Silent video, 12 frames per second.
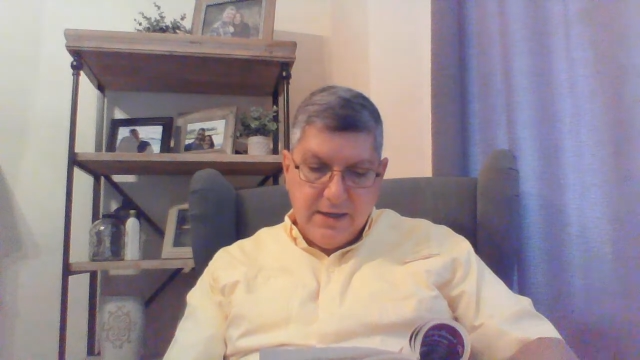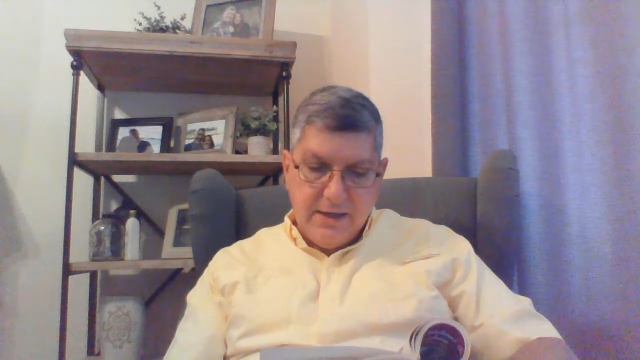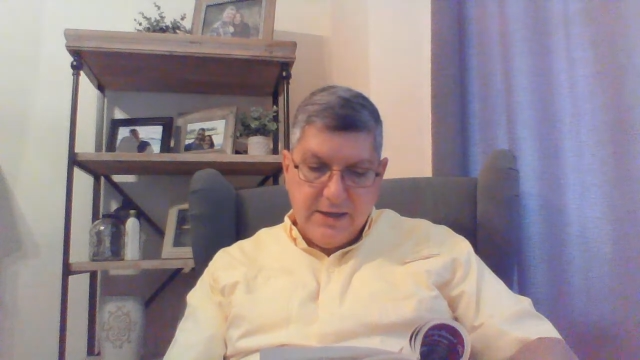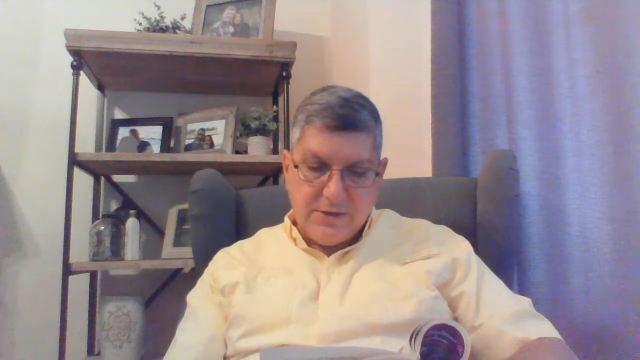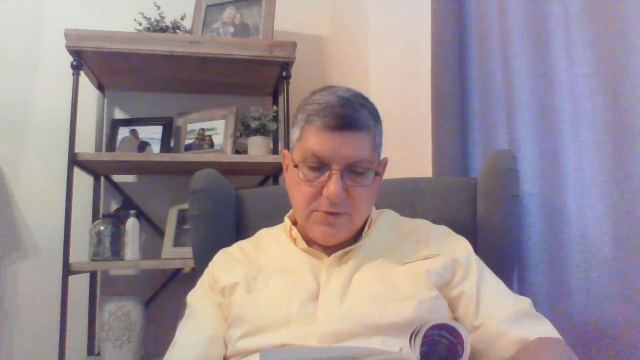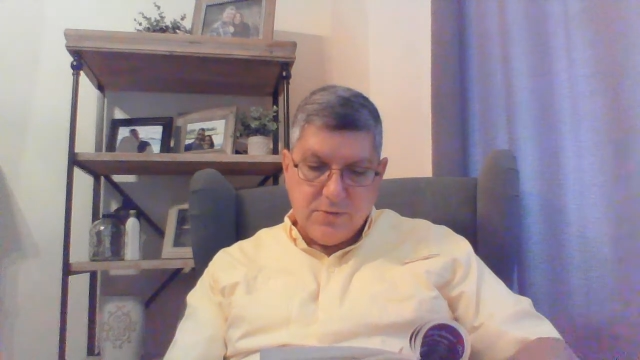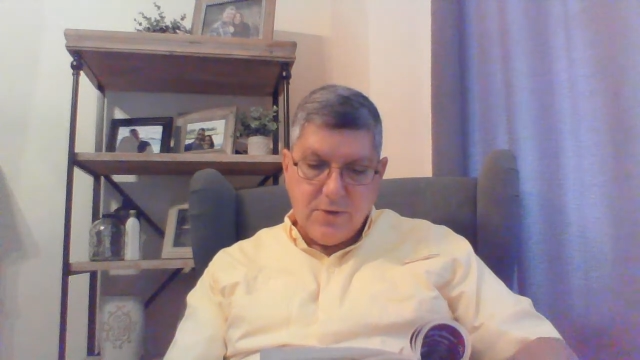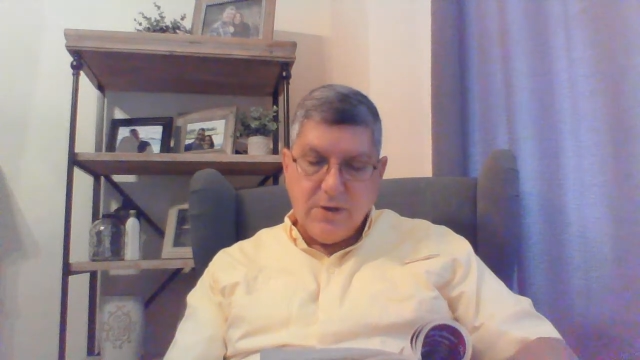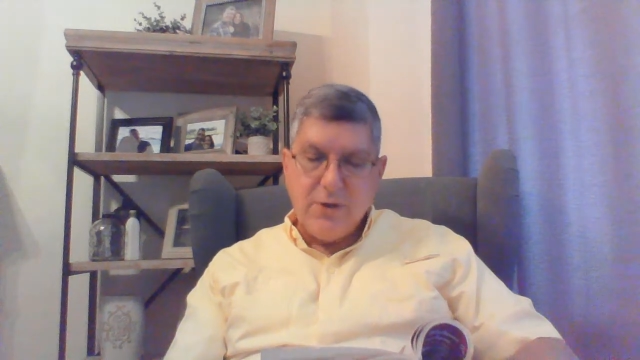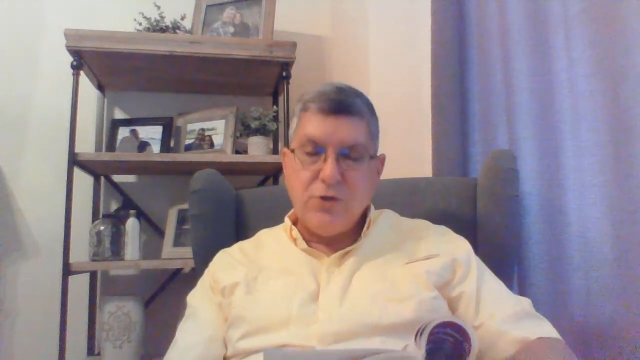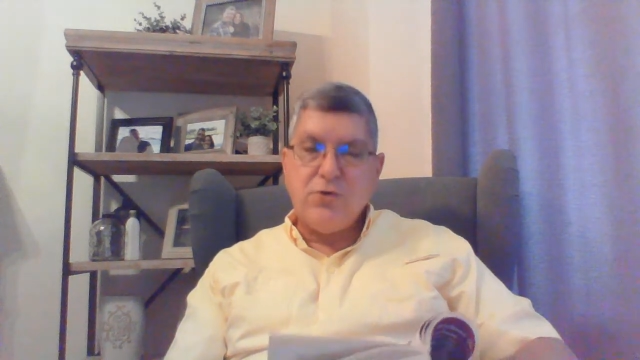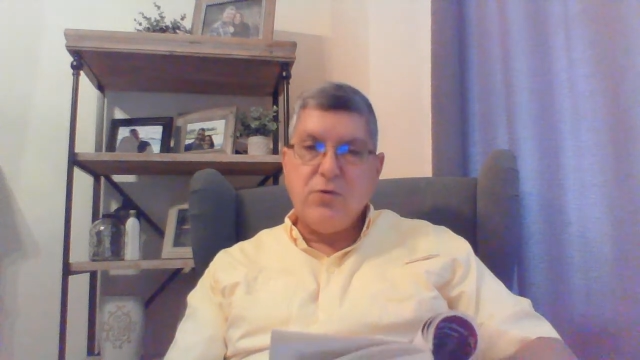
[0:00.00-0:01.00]
gets to wear
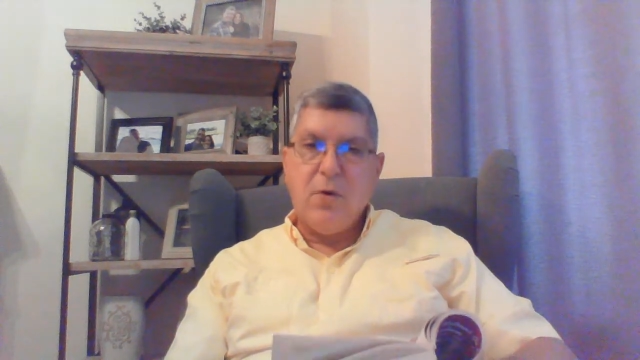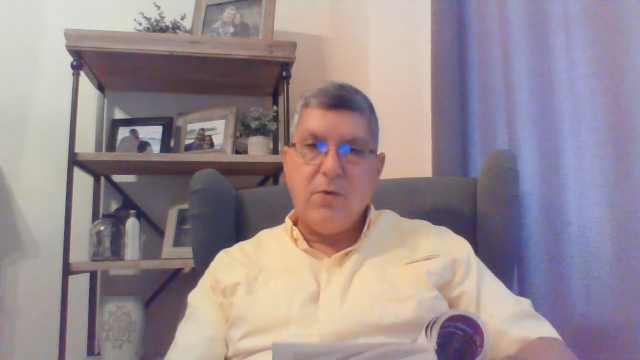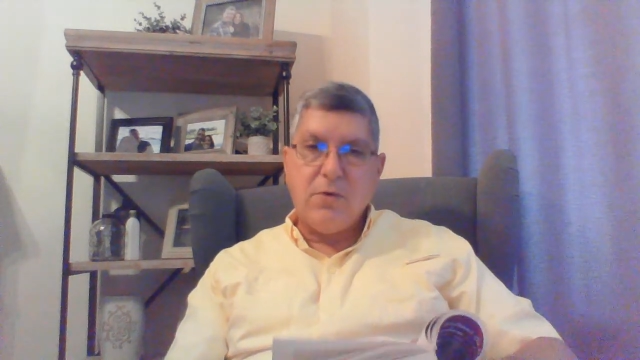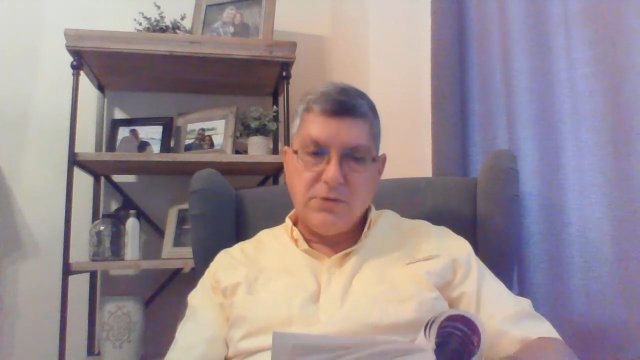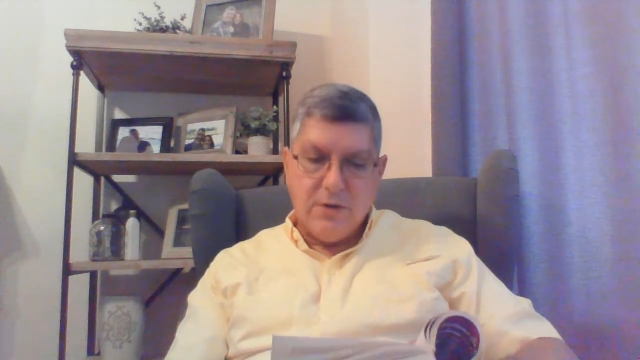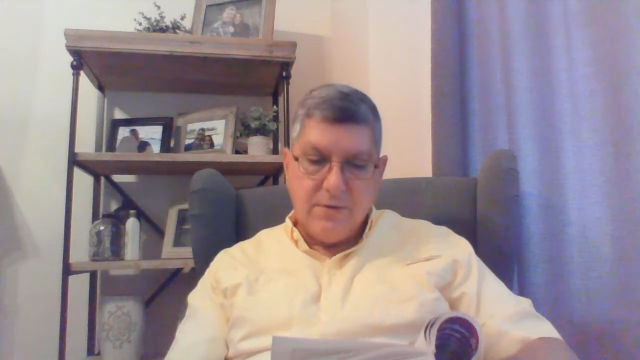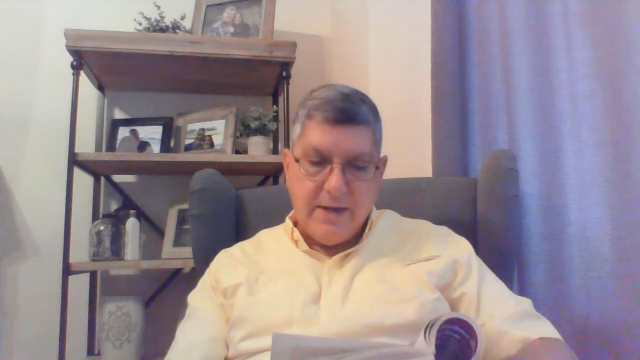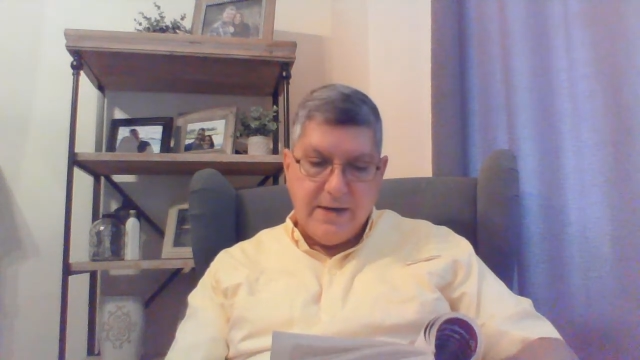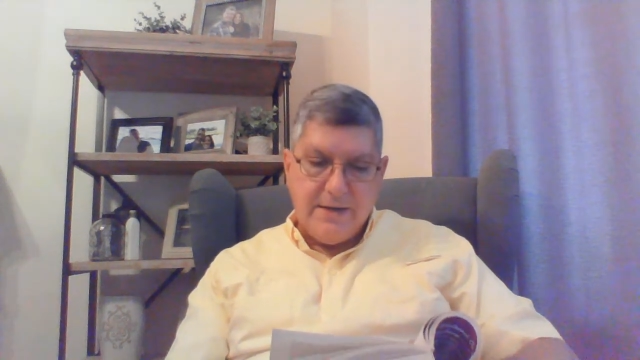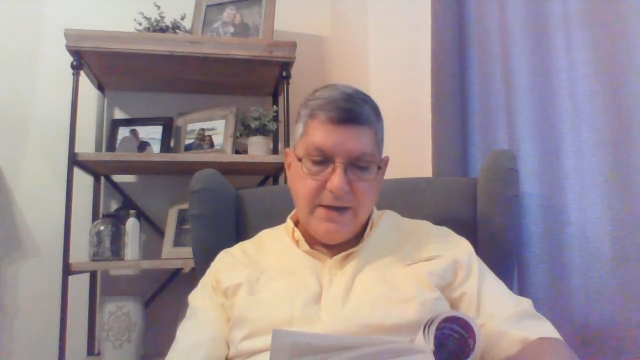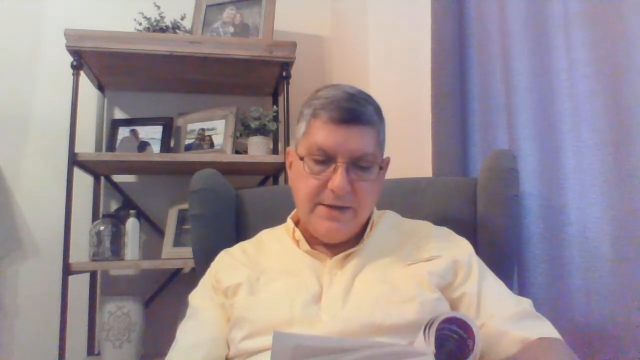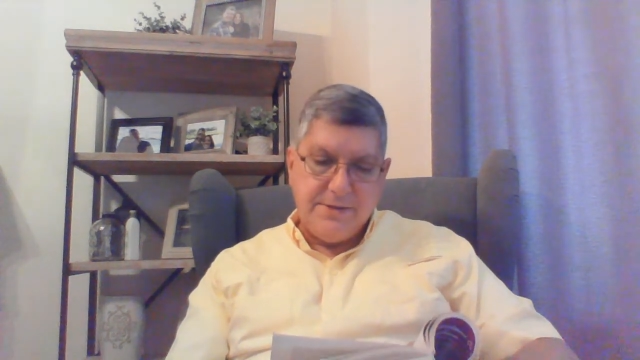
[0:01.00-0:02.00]
the drawers on
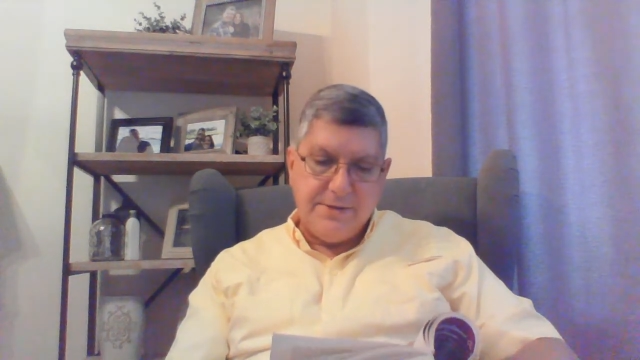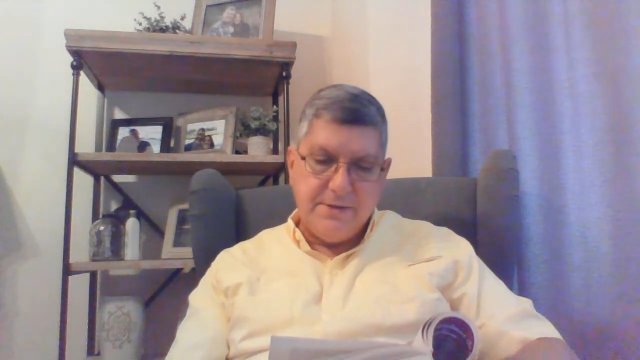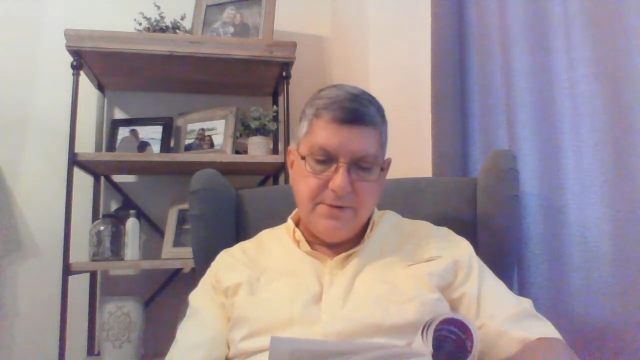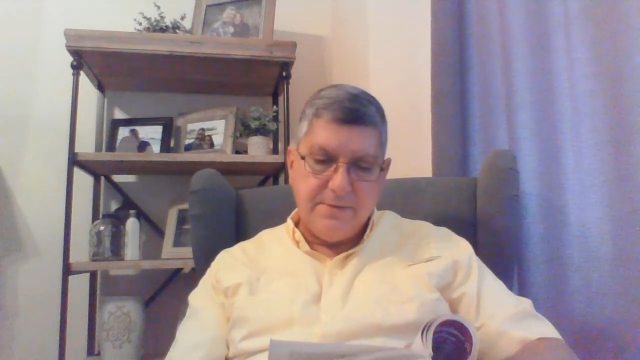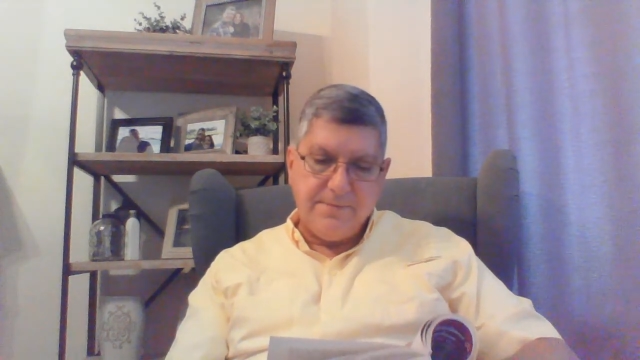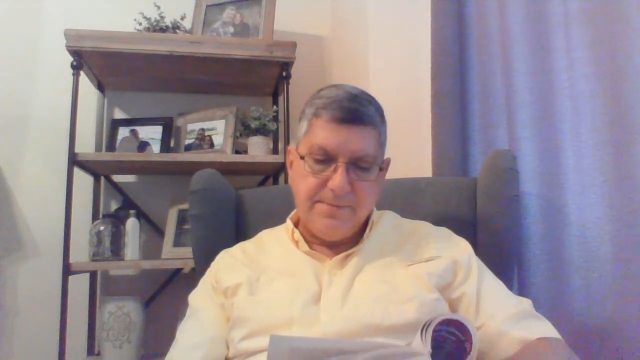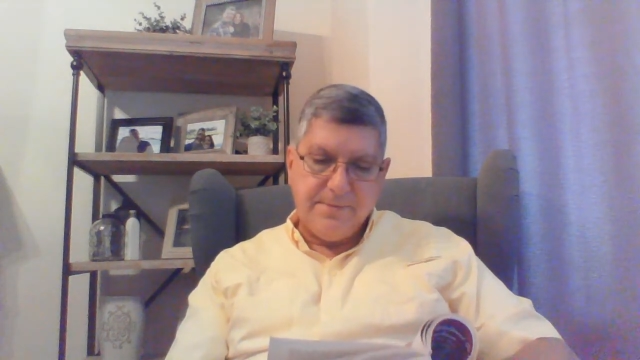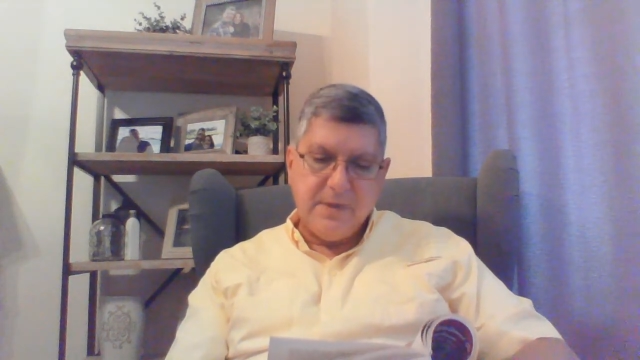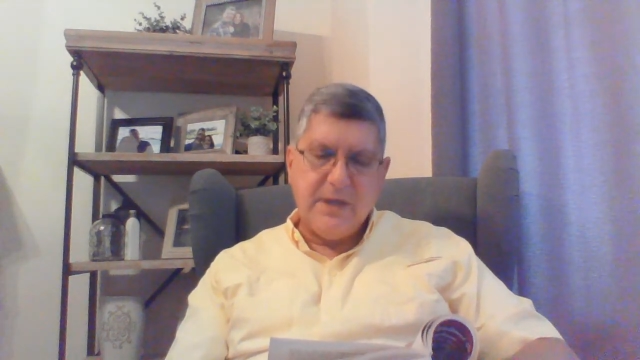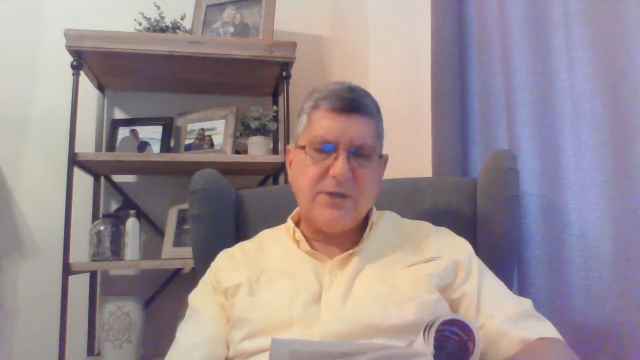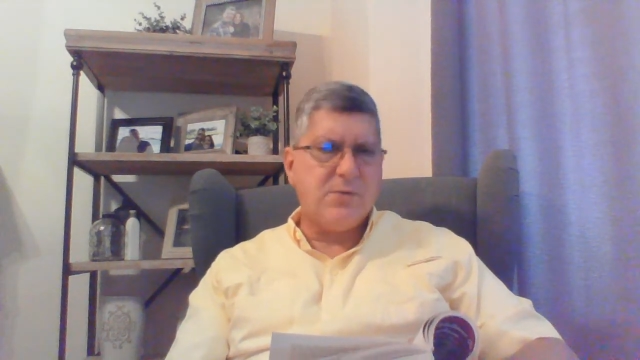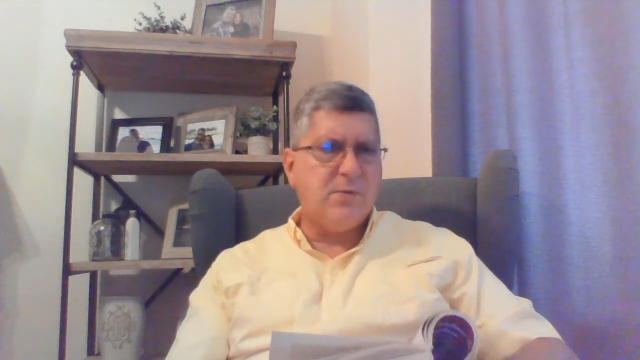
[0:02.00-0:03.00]
that day too.
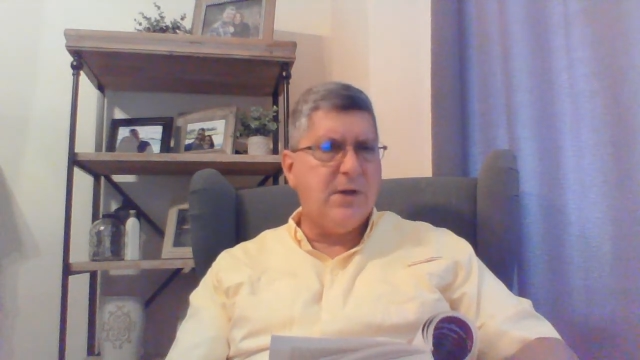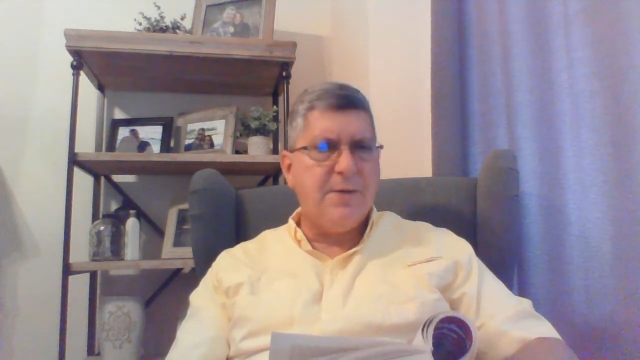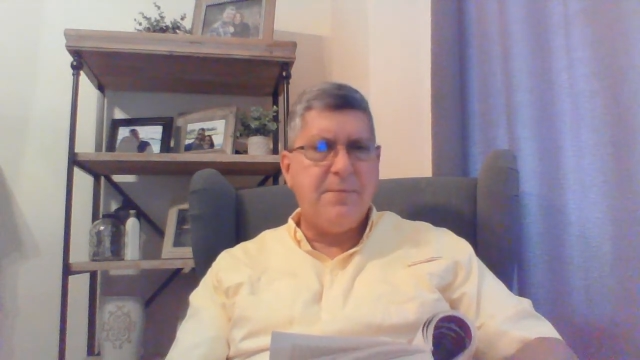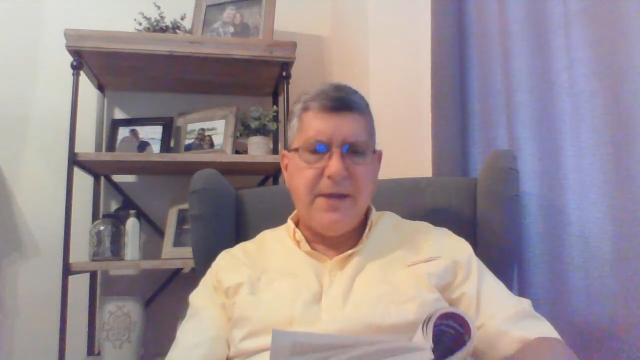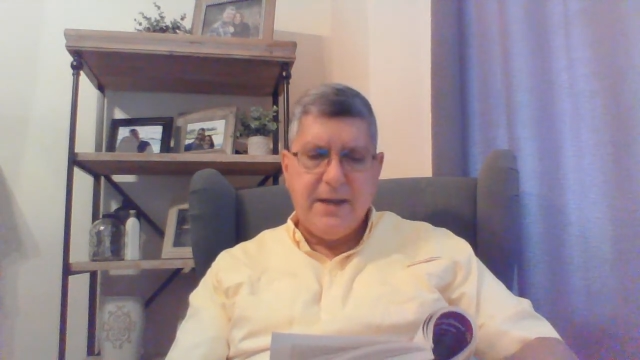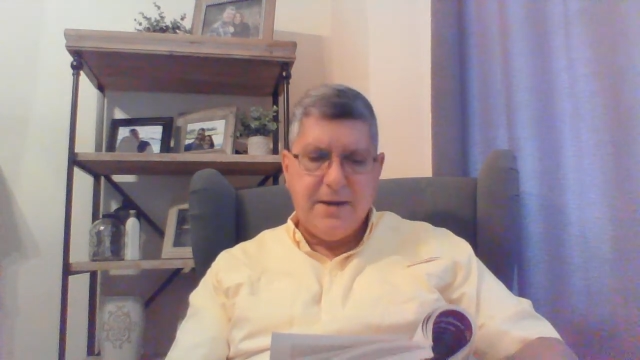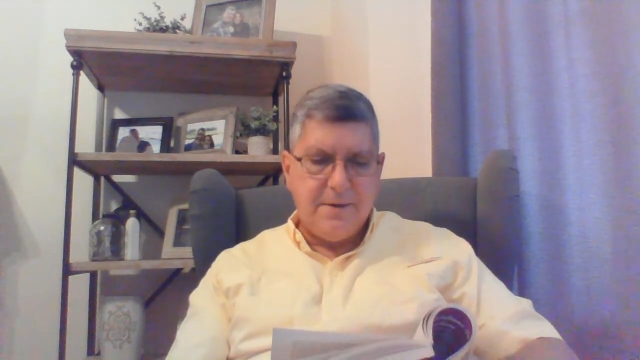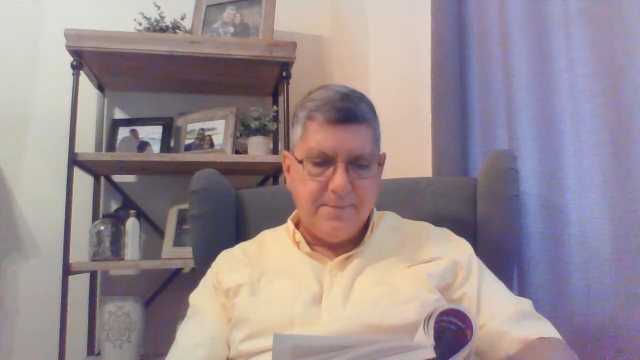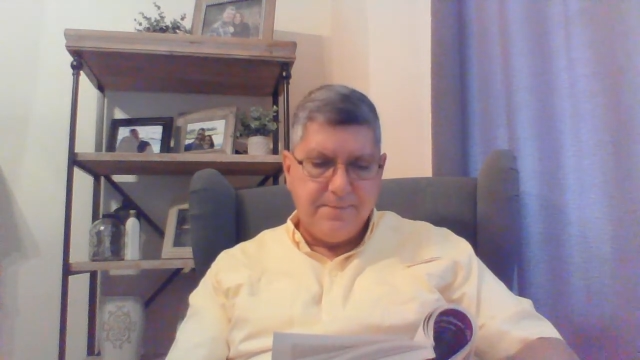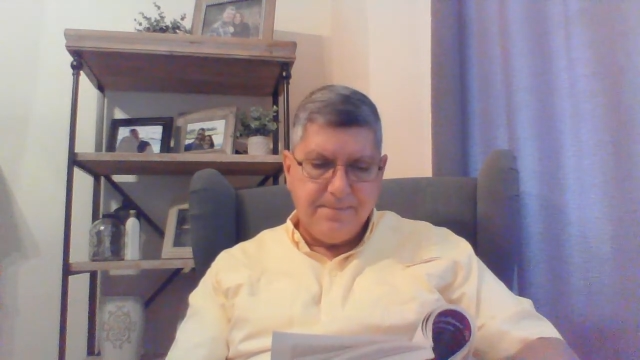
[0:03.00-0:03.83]
It's really mean.